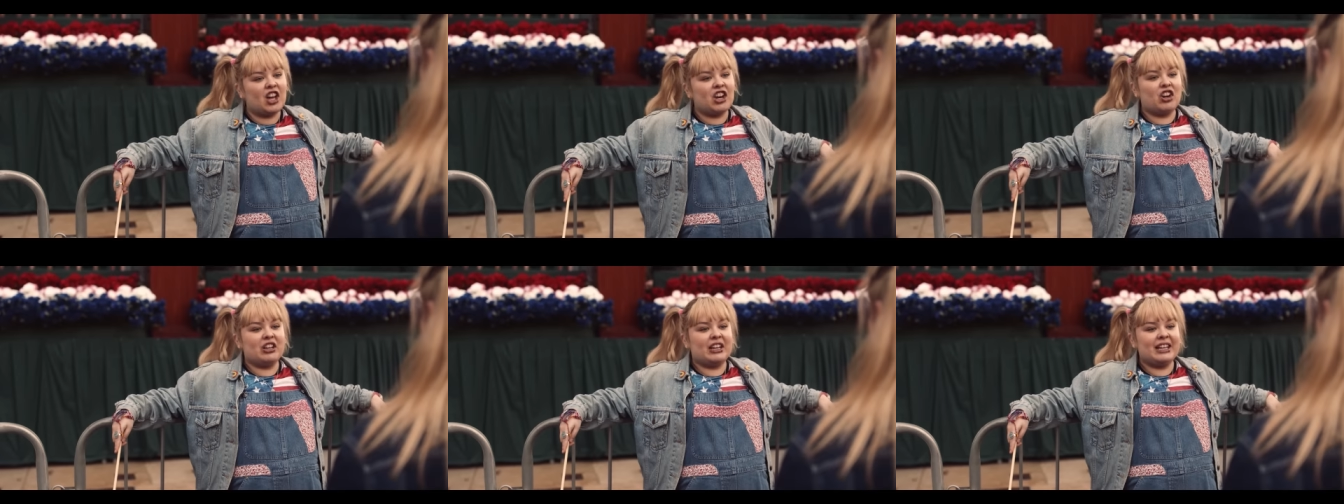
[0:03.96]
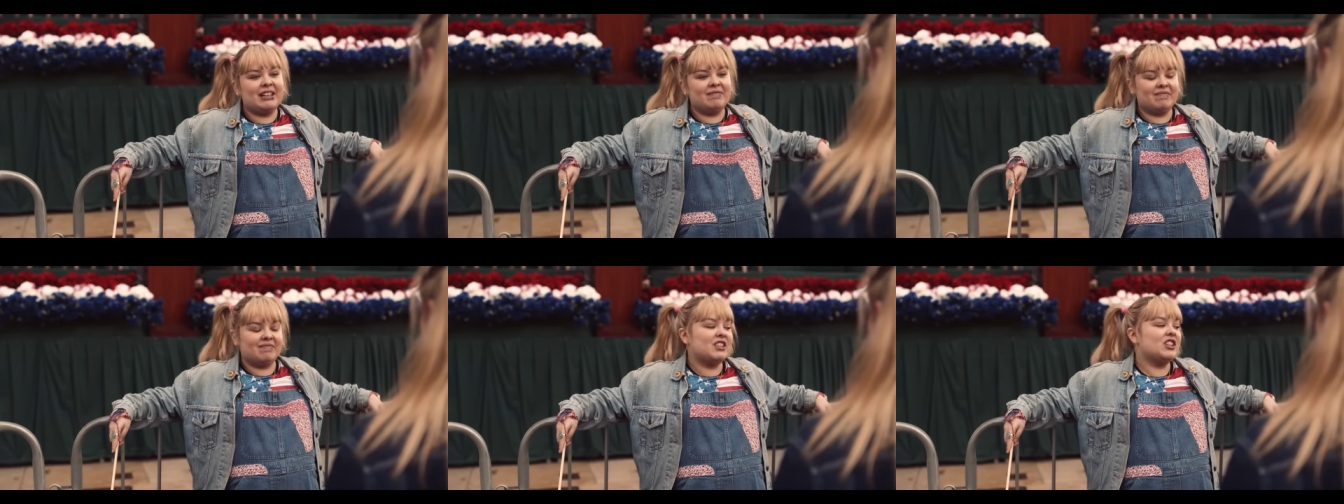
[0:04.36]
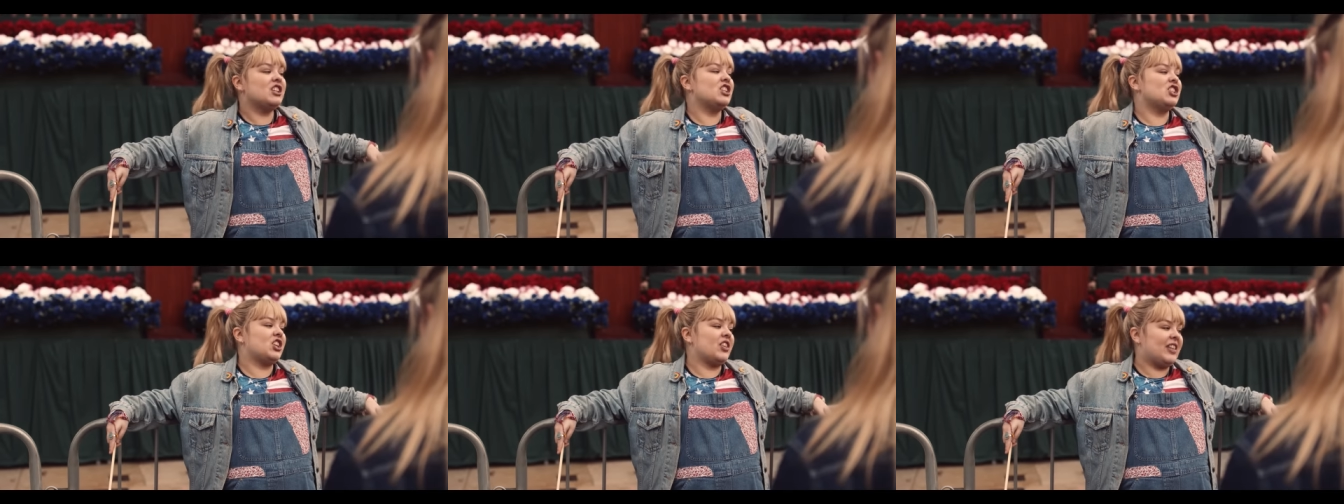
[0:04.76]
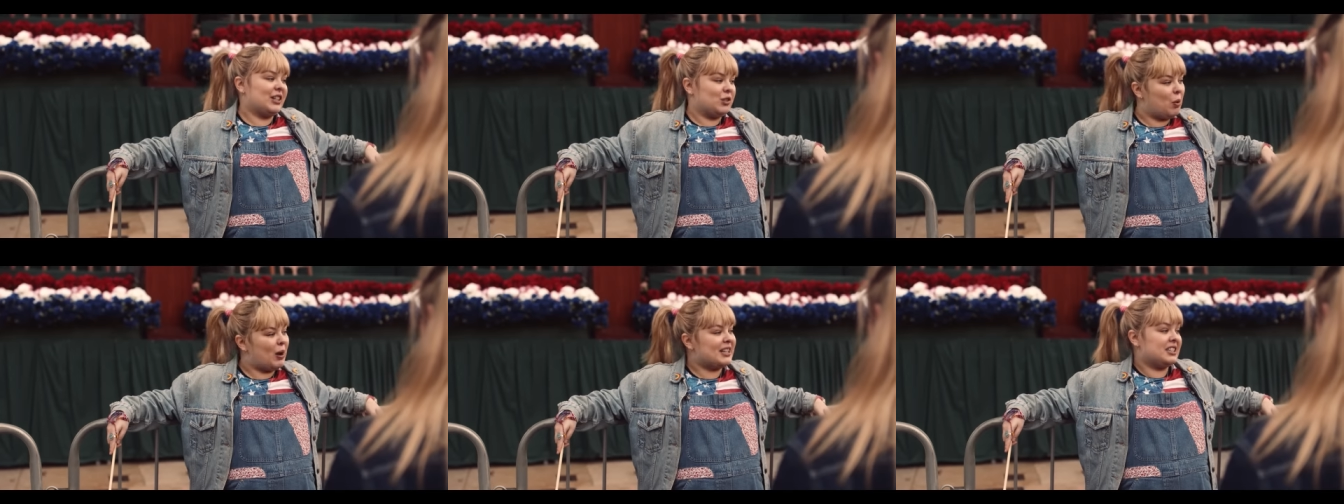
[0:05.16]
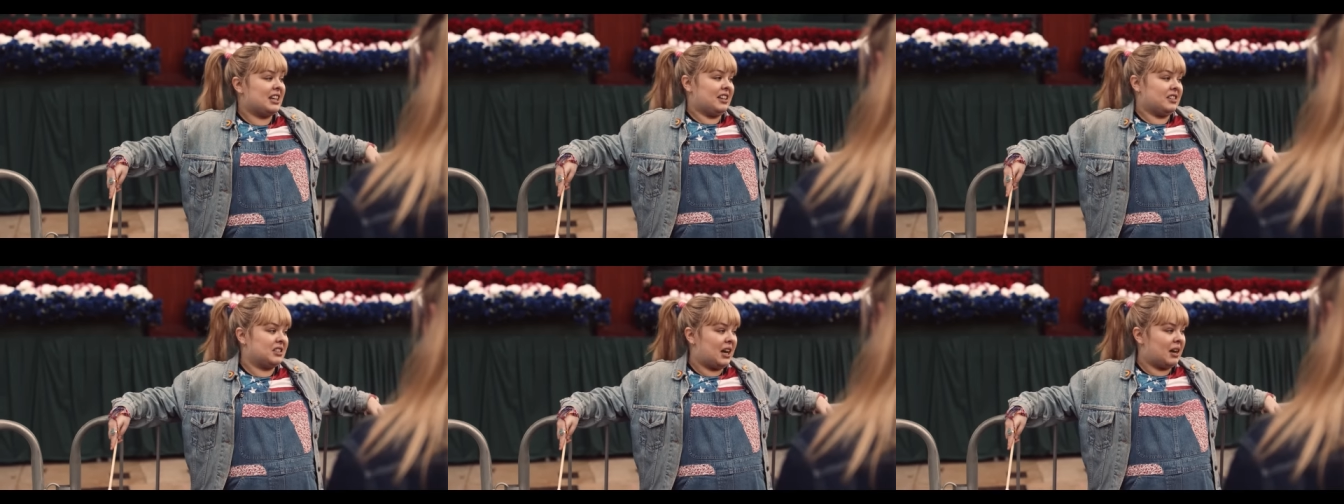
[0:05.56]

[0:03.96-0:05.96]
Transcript: got ugly. She'll think twice next